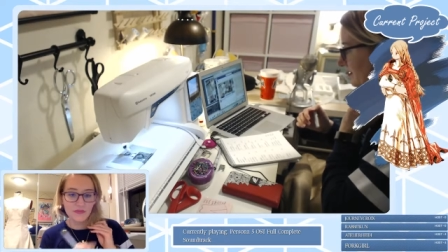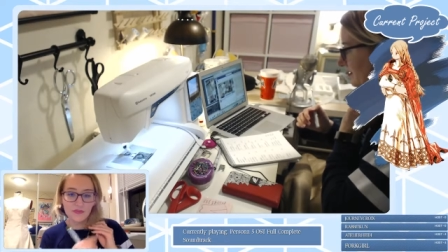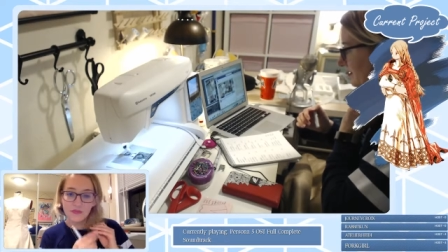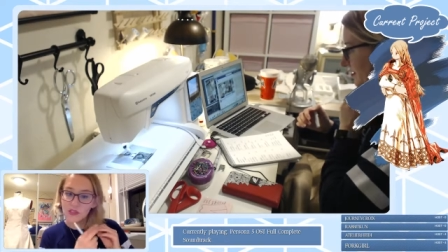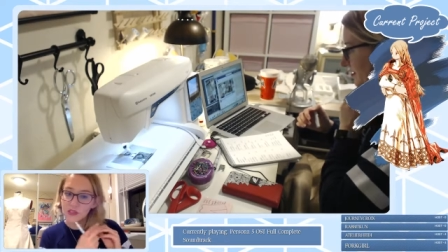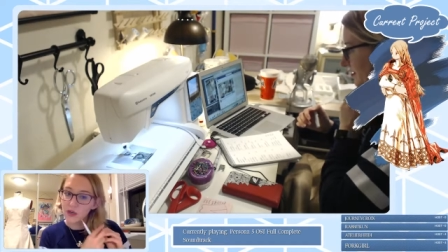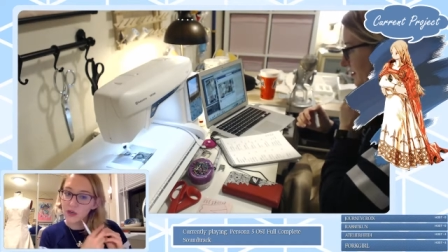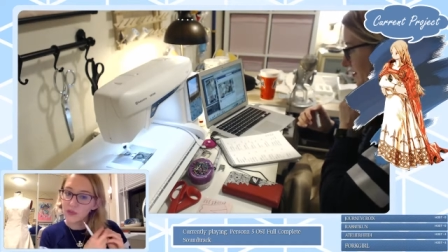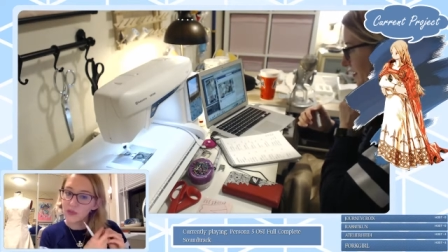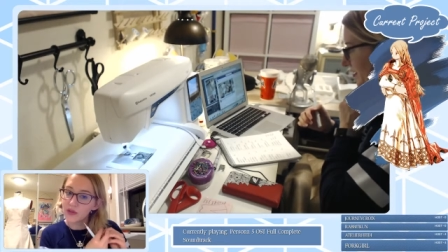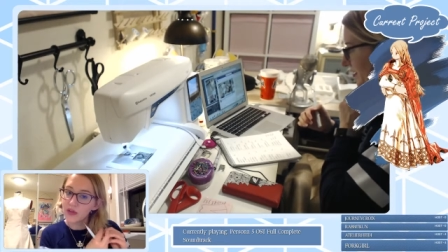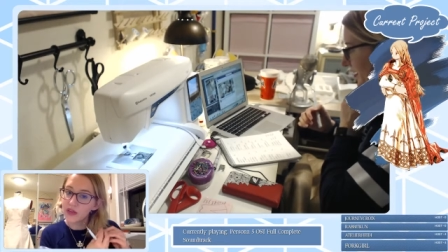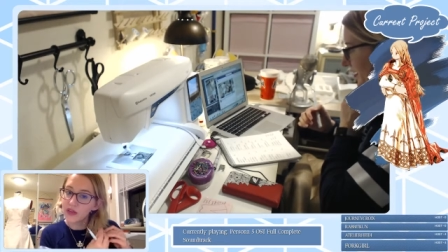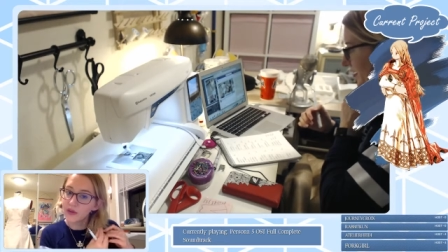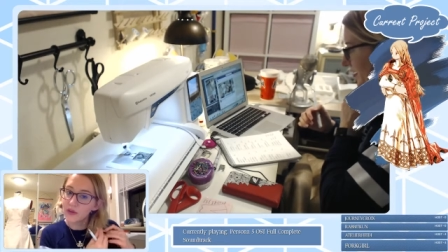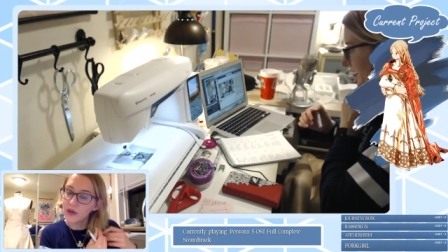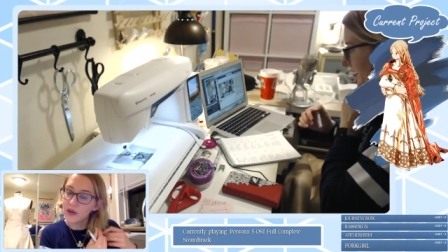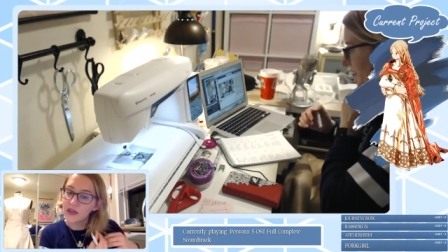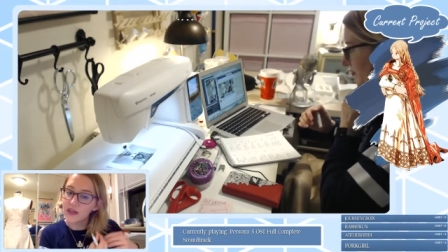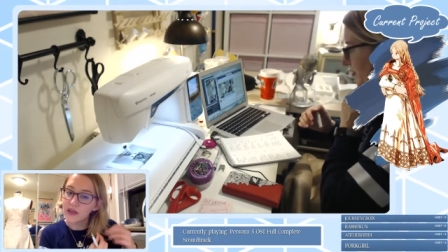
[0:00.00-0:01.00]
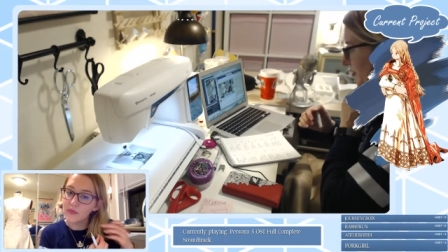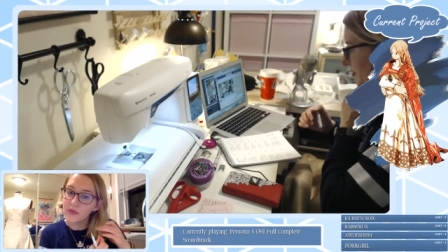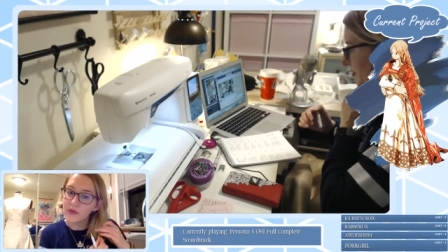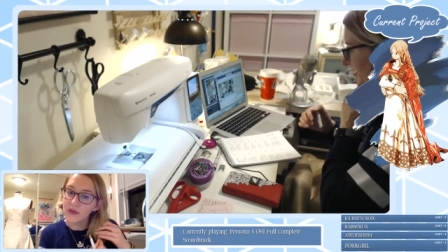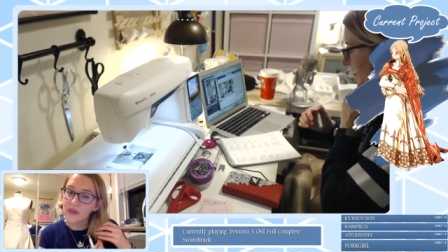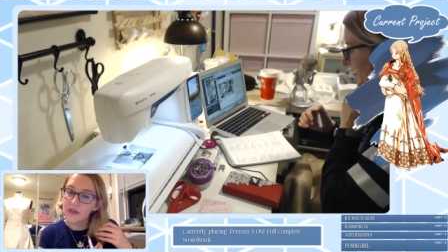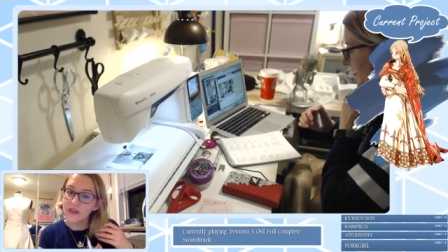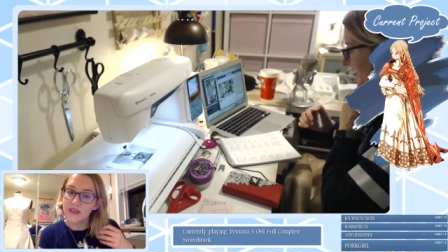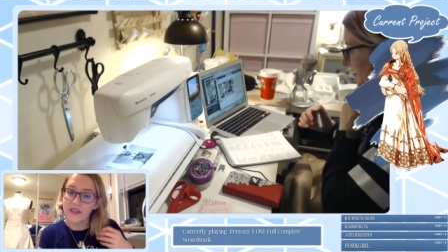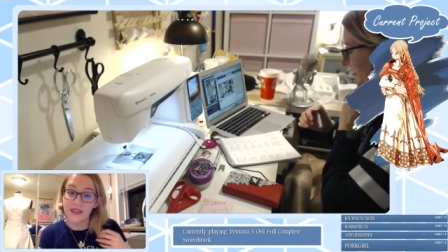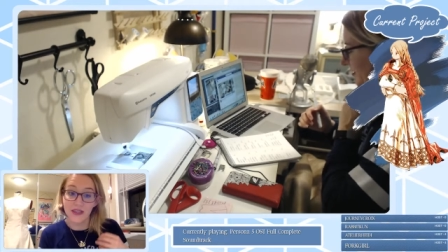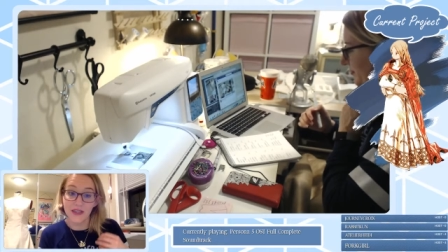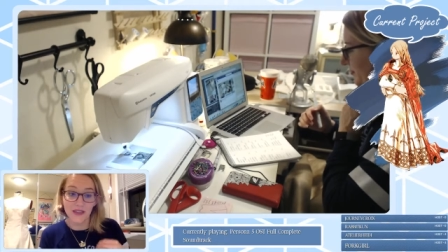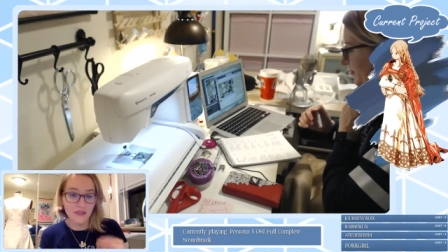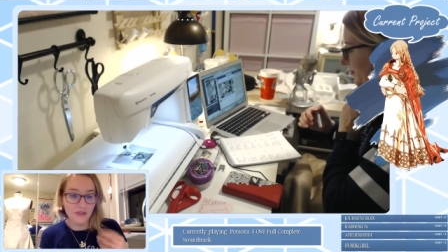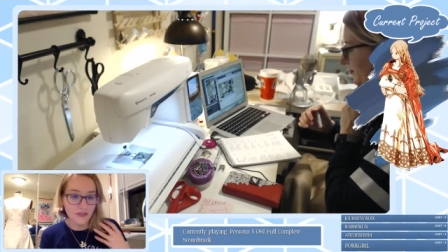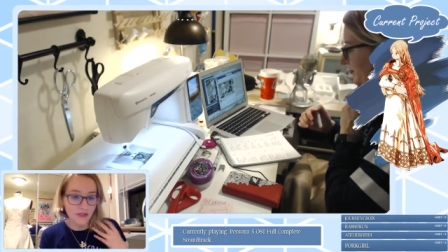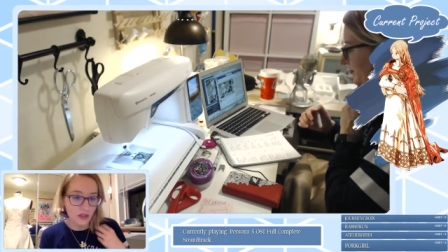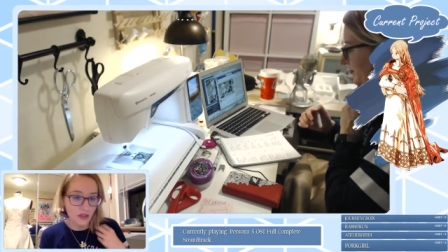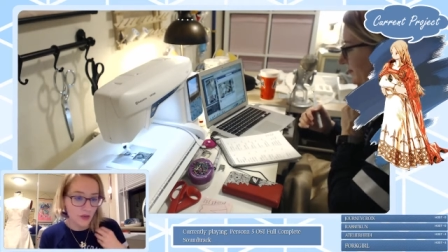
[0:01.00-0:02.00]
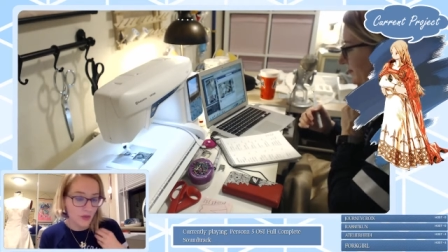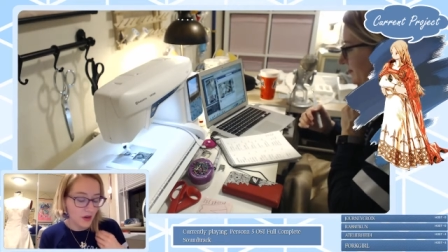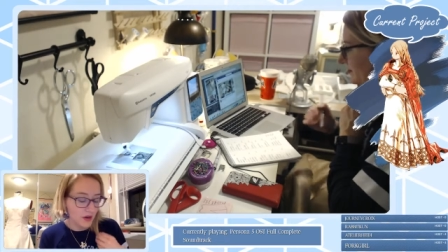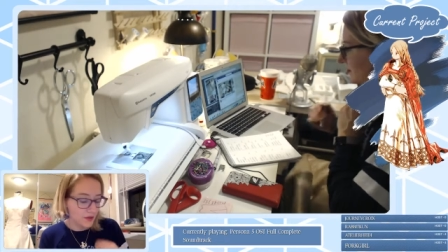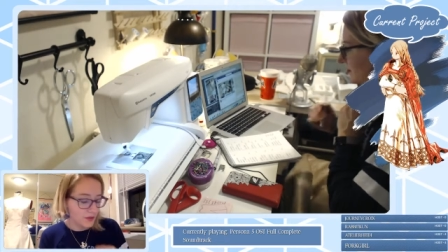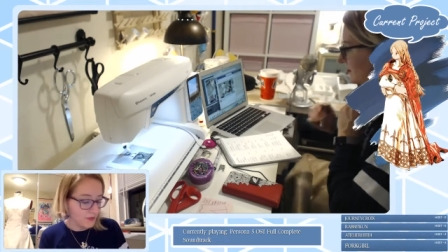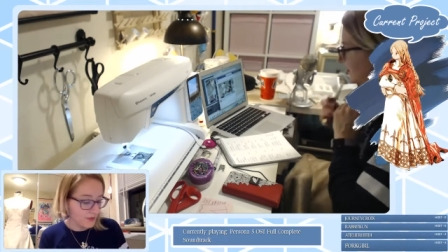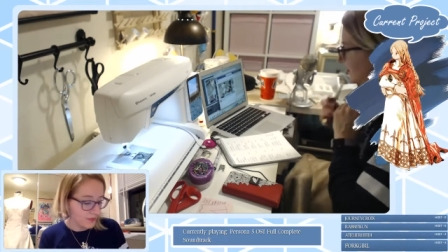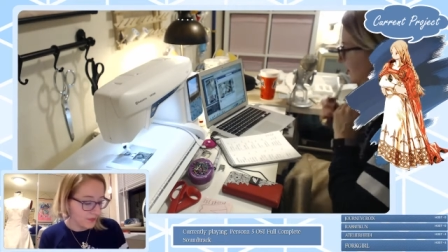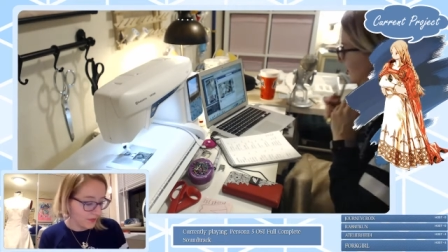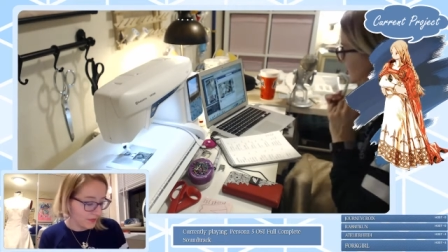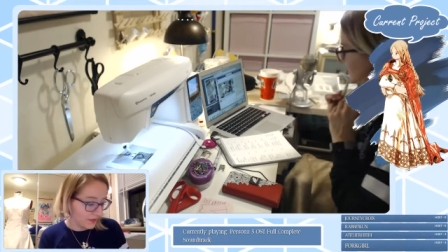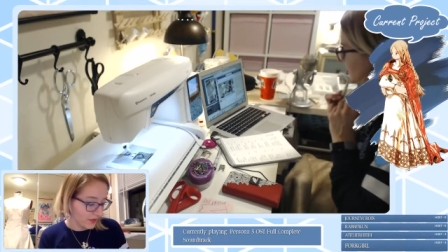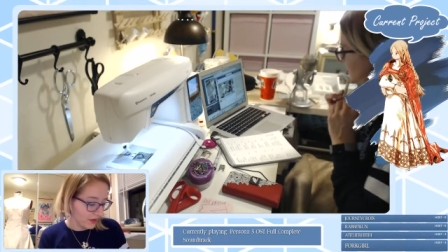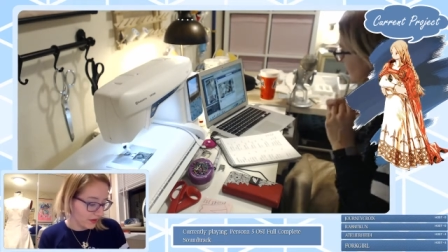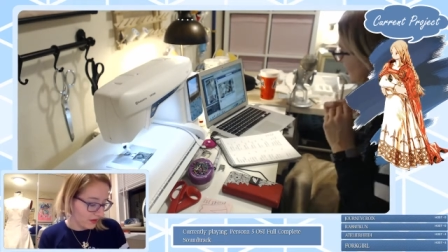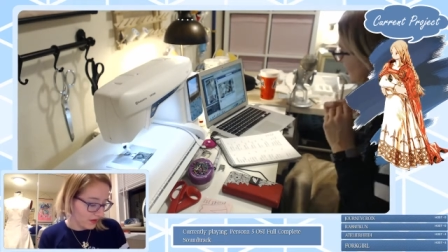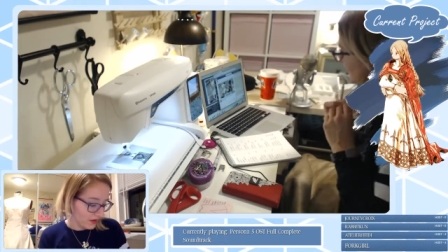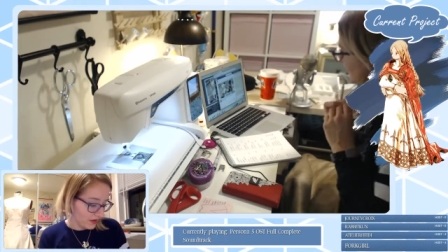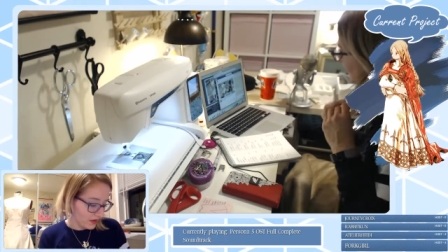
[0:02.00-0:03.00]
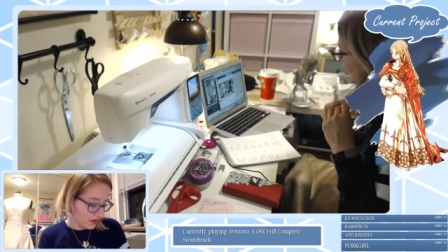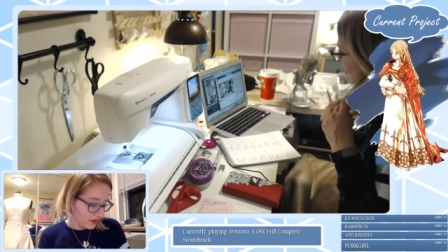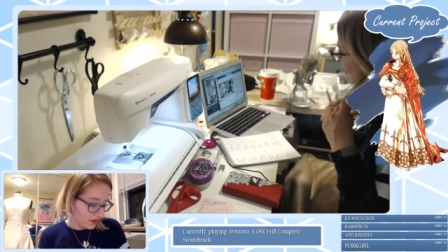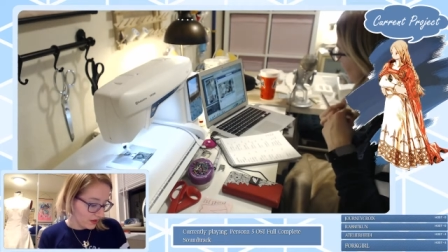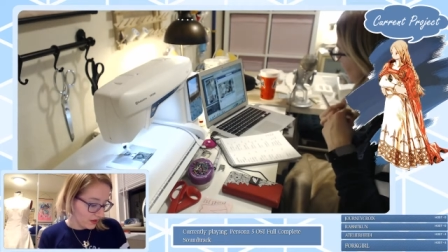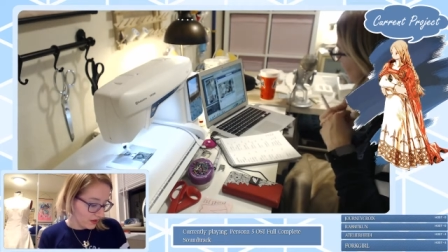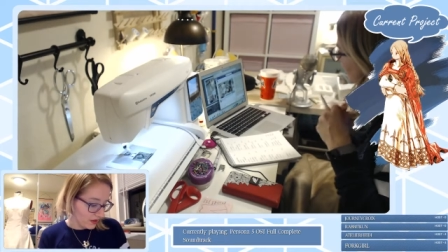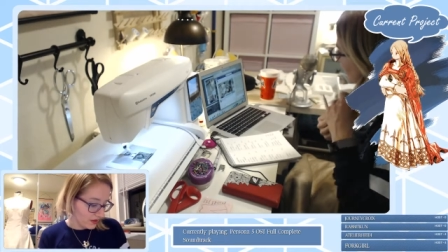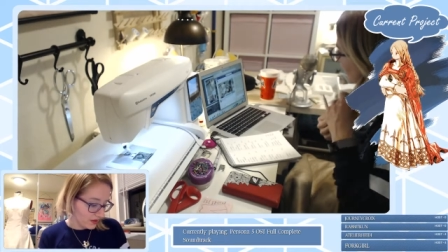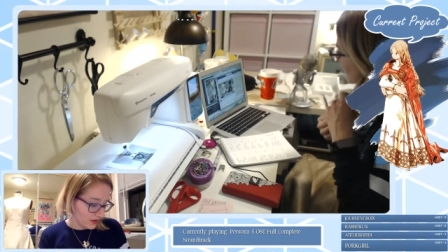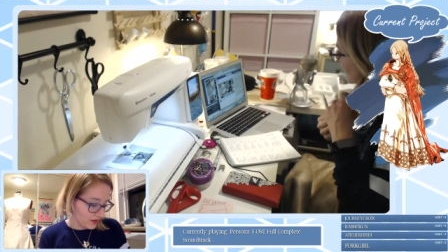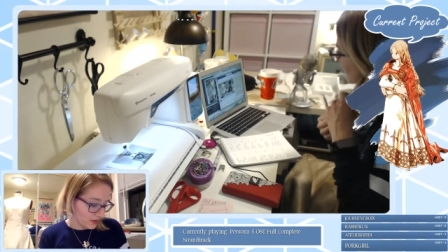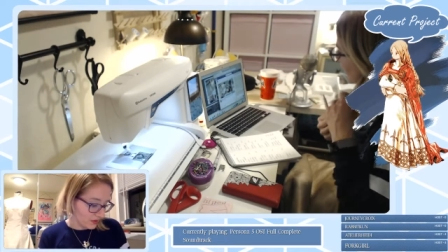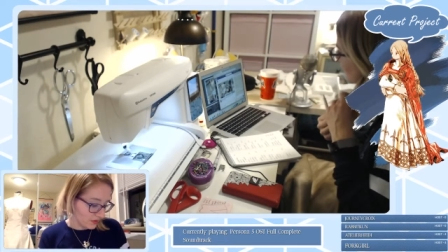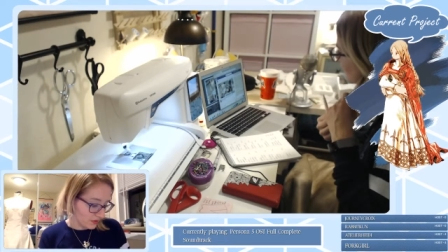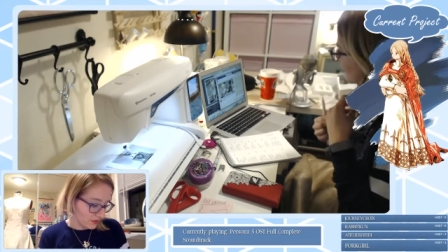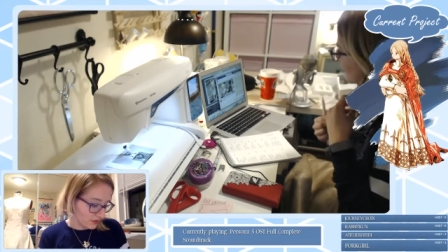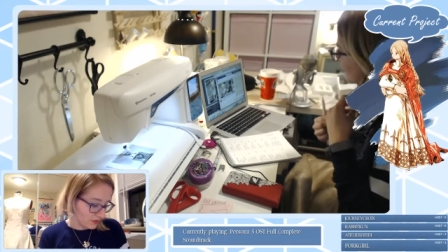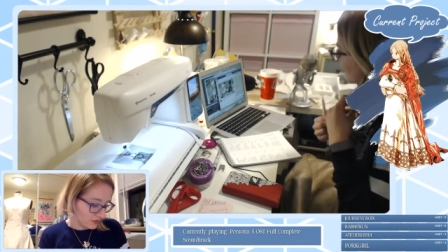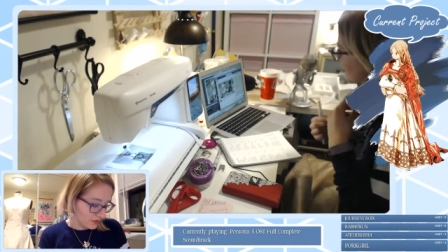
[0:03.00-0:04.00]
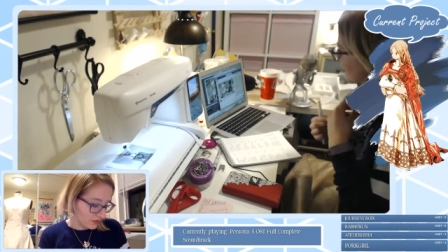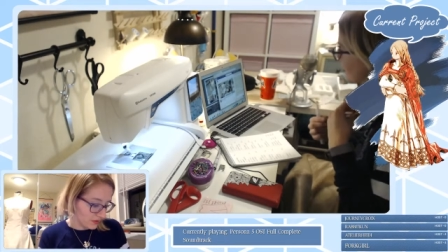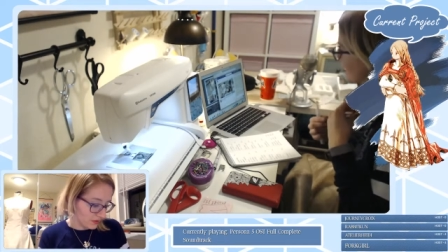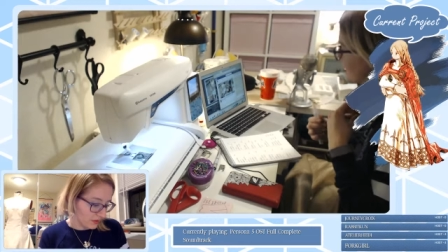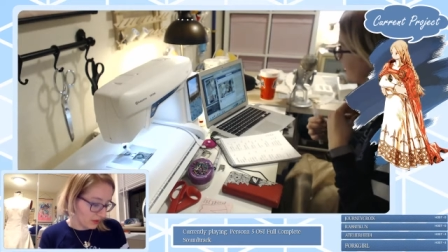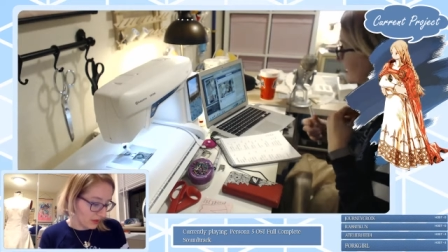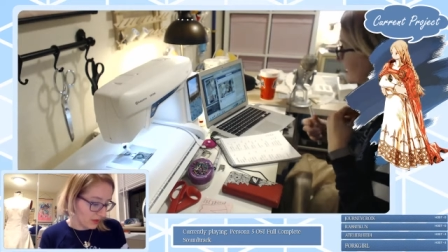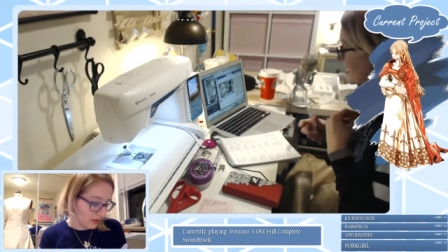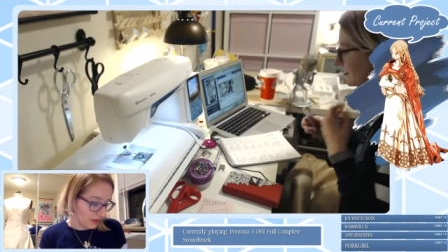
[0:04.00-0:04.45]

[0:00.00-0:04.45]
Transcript: start planning where I need to put the design on the bottom. So tomorrow I